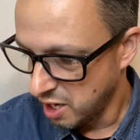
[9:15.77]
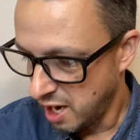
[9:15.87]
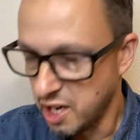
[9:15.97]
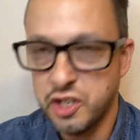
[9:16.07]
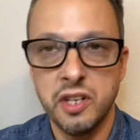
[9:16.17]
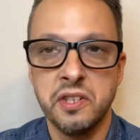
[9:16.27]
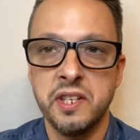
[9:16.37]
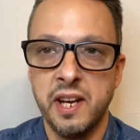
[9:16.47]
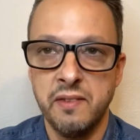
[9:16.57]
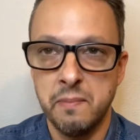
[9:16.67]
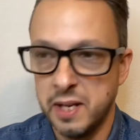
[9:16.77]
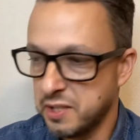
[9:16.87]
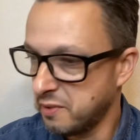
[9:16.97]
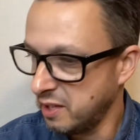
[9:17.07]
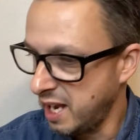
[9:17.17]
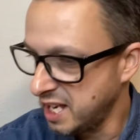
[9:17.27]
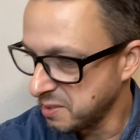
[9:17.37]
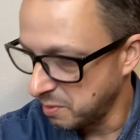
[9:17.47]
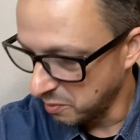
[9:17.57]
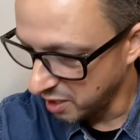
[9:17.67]
I should have saved the best for last,
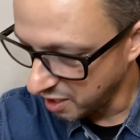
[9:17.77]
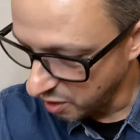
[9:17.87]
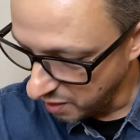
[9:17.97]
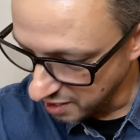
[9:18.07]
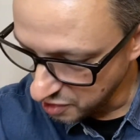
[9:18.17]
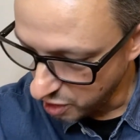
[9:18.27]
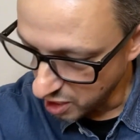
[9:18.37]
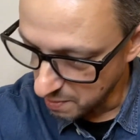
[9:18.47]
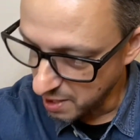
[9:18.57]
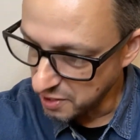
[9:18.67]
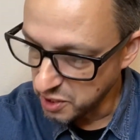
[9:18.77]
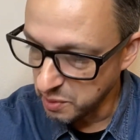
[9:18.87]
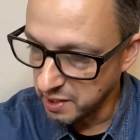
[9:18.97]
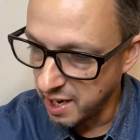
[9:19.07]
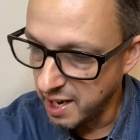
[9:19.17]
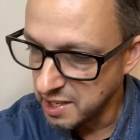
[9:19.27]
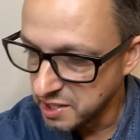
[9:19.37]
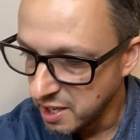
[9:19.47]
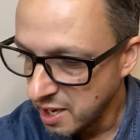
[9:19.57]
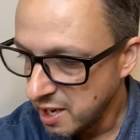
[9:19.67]
but we're going to go ahead and talk about this one, guys.
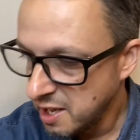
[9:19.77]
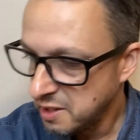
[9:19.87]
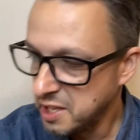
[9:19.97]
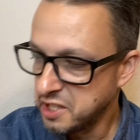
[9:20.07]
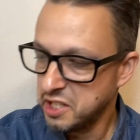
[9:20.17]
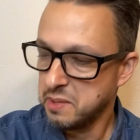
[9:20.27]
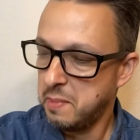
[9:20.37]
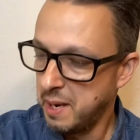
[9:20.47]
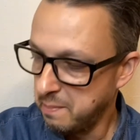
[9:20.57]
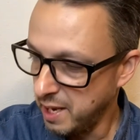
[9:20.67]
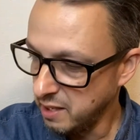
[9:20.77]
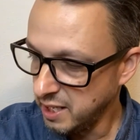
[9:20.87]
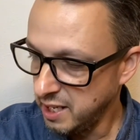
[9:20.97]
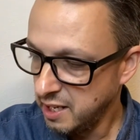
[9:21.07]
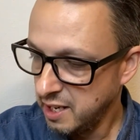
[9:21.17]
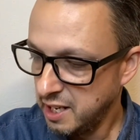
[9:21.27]
This is by Bentley.